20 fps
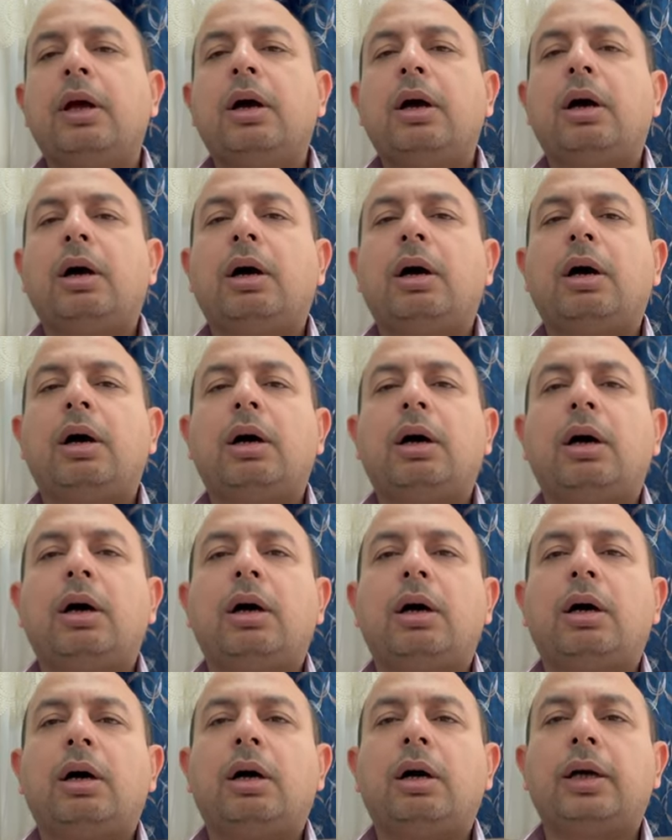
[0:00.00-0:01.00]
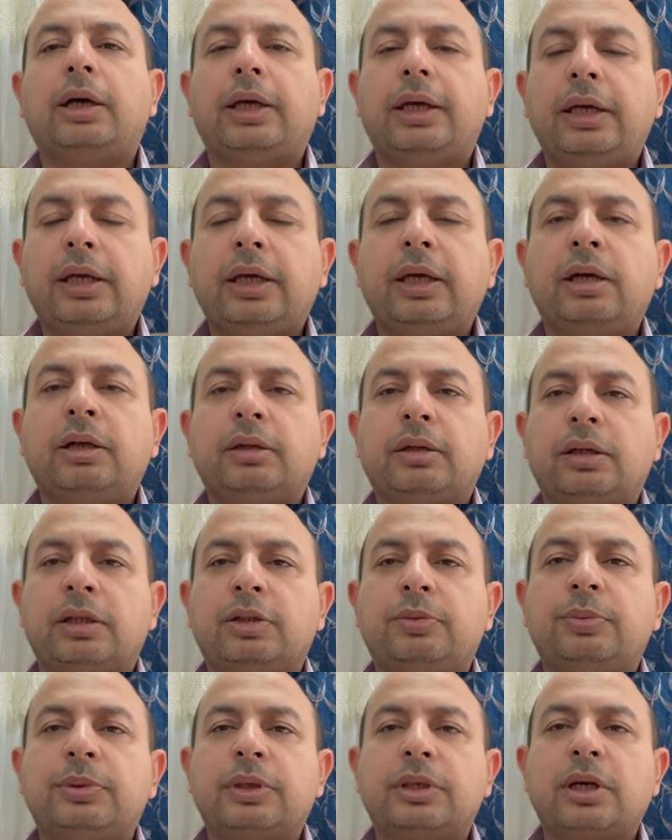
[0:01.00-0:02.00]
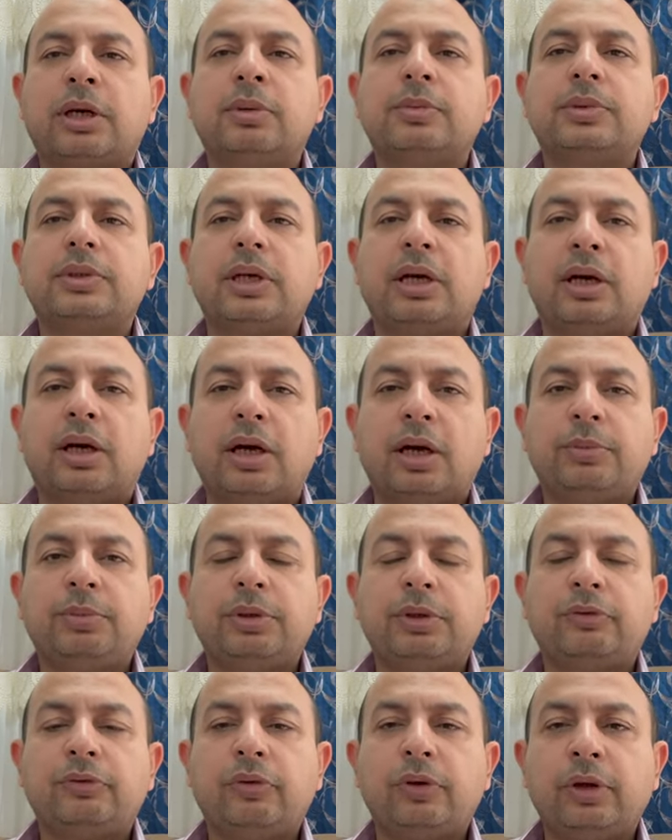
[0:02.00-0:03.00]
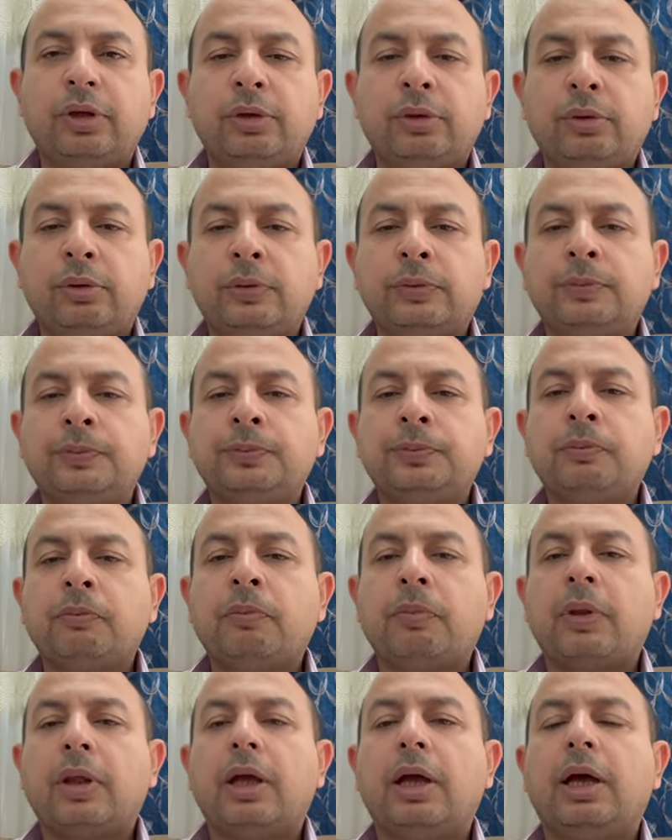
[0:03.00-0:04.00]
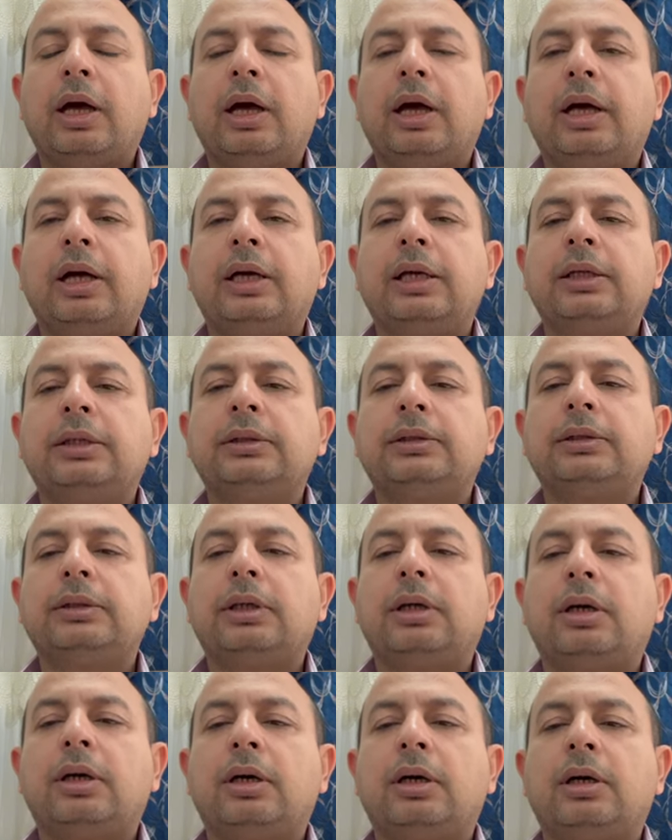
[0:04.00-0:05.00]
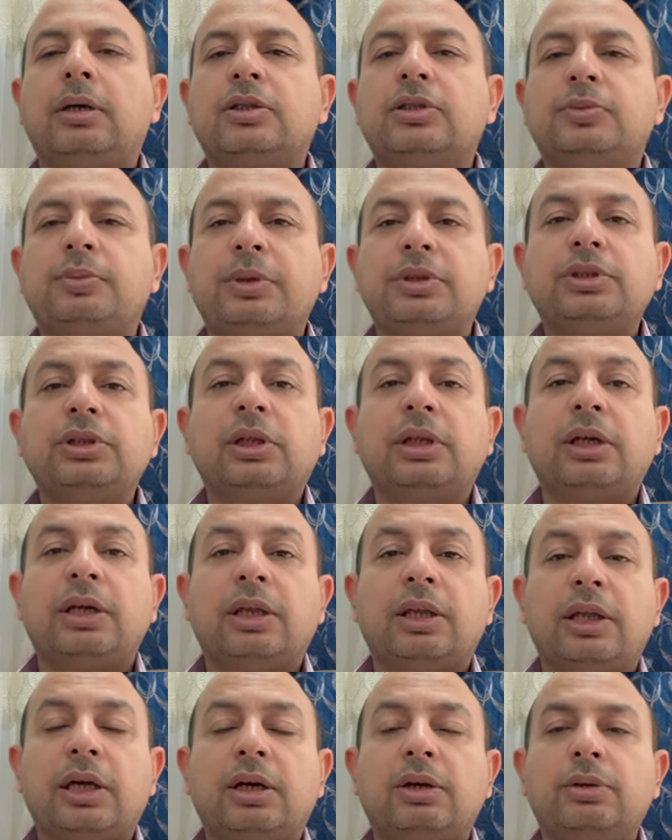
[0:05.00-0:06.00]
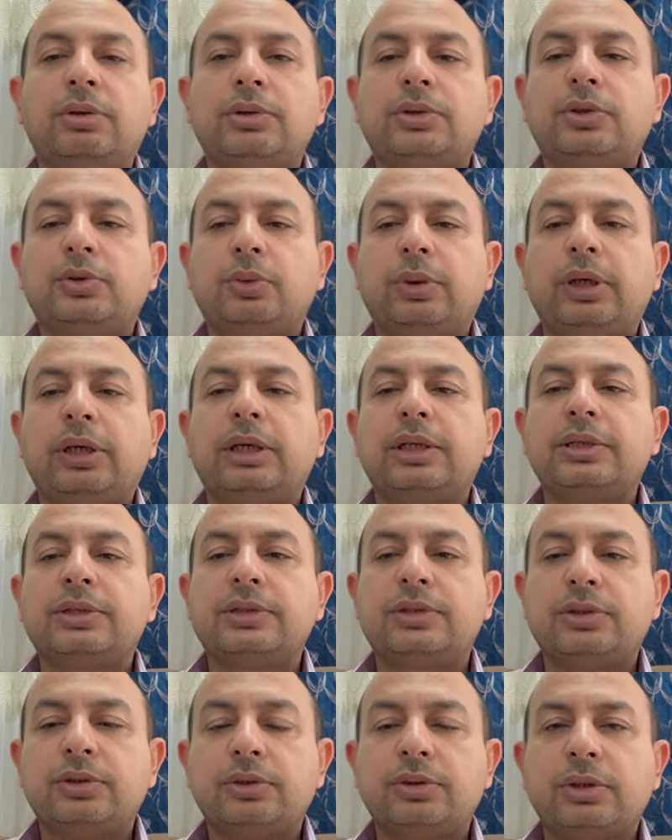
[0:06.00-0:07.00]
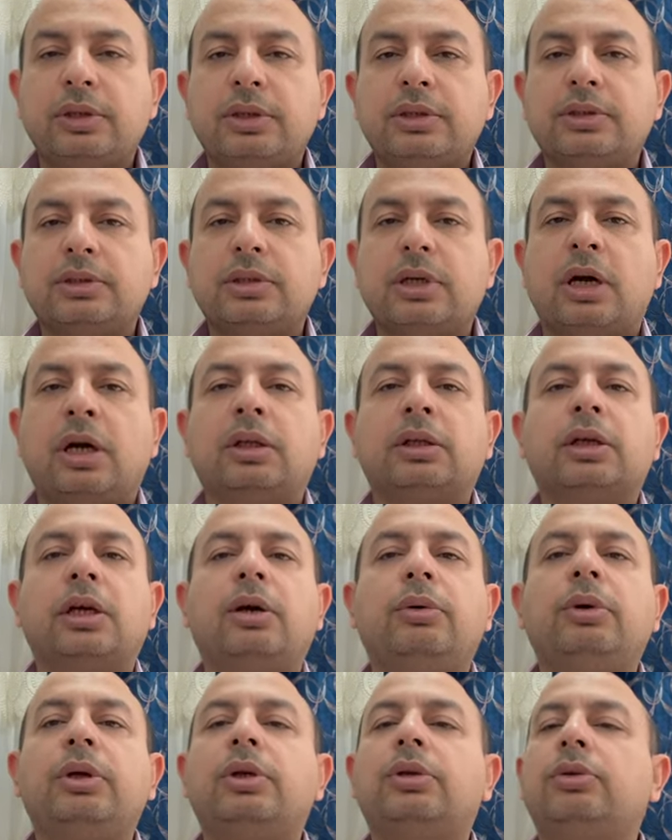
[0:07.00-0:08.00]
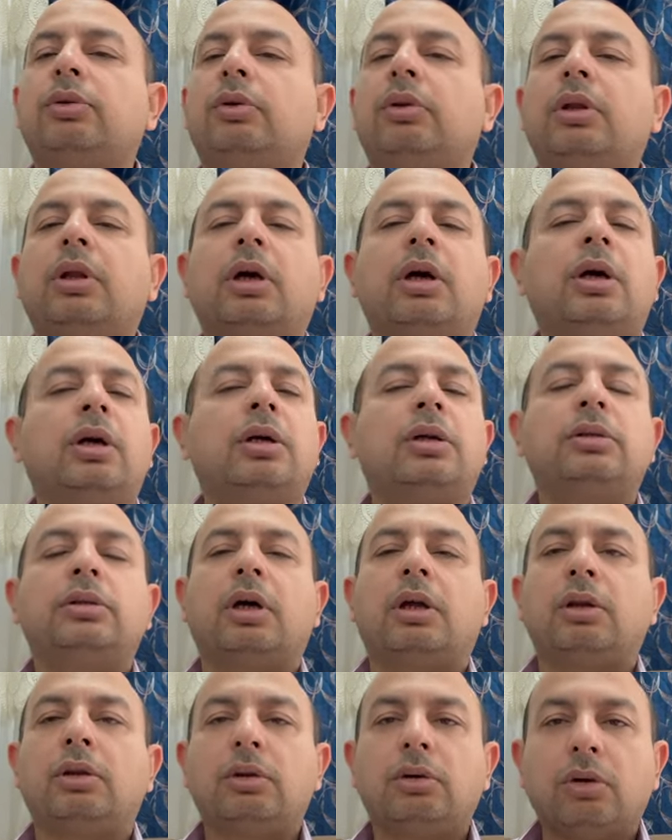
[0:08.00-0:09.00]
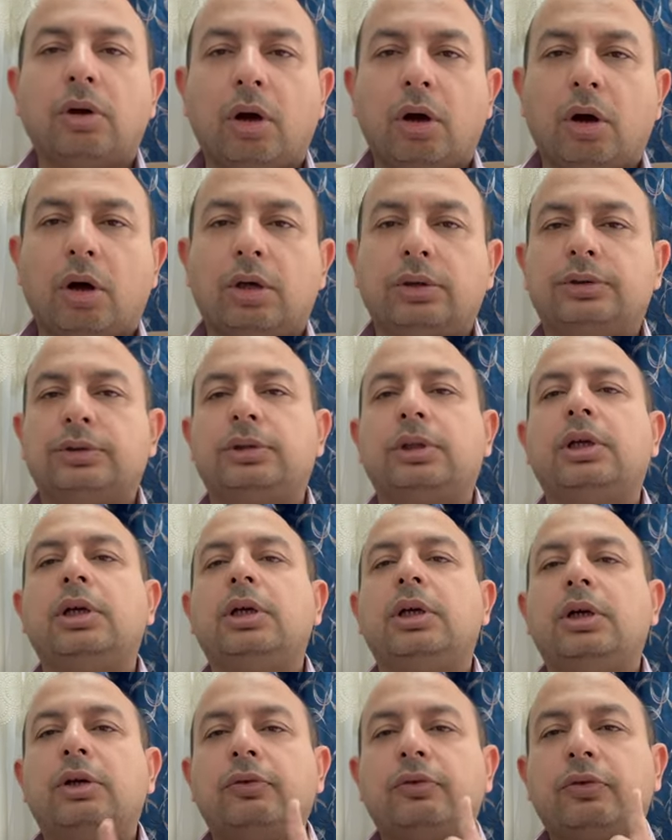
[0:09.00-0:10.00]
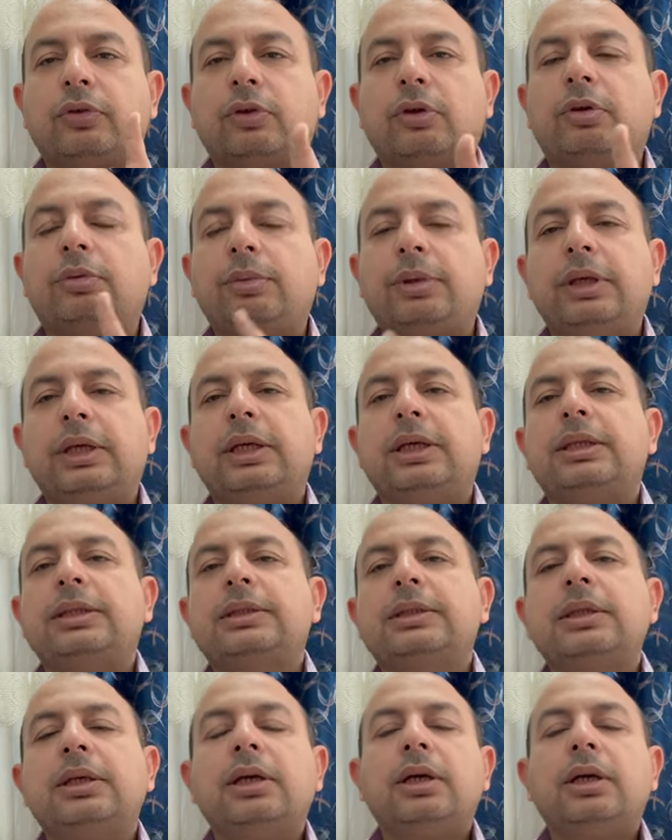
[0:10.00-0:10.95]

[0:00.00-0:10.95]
here it becomes a habit for you, and especially those weak students are going to learn a lot from these